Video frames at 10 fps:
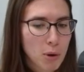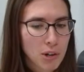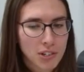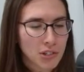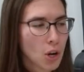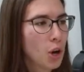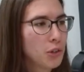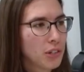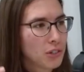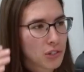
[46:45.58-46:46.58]
person is
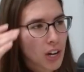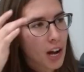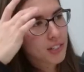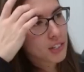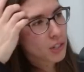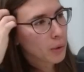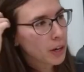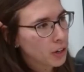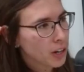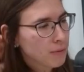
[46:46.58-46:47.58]
called to just constant
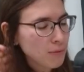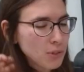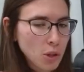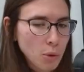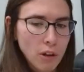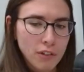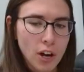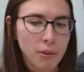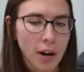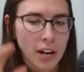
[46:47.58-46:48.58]
surrender to the will of
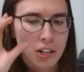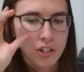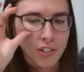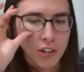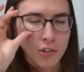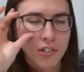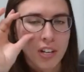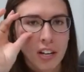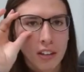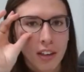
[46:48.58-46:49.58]
God, right? And just
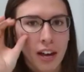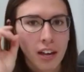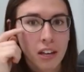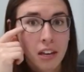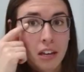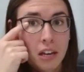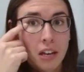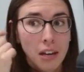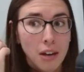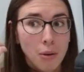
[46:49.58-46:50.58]
understanding that
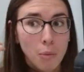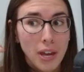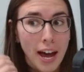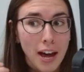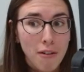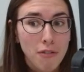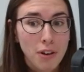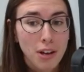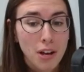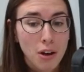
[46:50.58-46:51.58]
we have
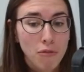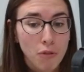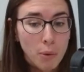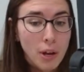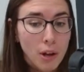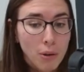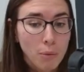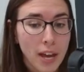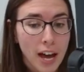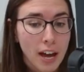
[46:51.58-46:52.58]
free will.
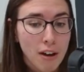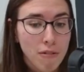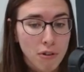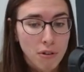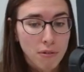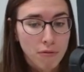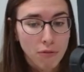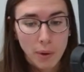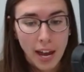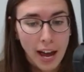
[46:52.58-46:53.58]
We have
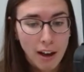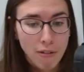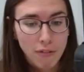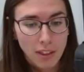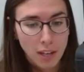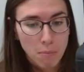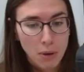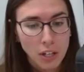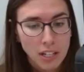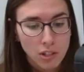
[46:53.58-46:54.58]
the
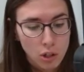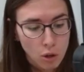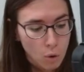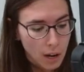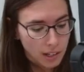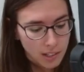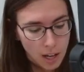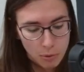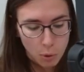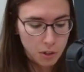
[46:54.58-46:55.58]
ability to
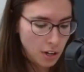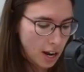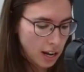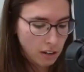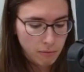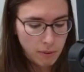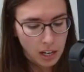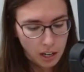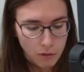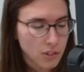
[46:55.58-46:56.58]
accept or deny
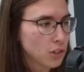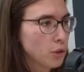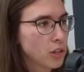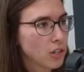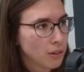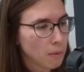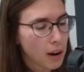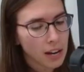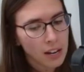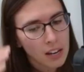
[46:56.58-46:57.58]
any given situation,
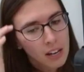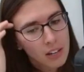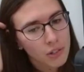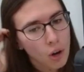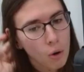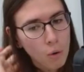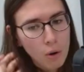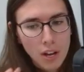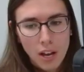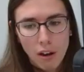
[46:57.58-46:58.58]
right? So
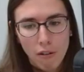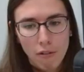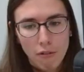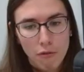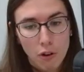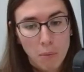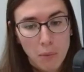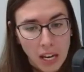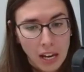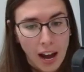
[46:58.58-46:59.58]
for
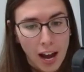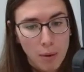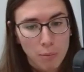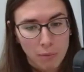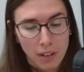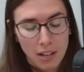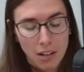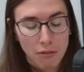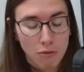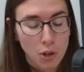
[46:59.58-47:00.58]
me, I'm
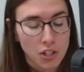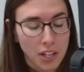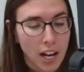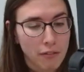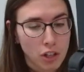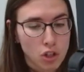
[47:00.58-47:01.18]
unfortunately kind of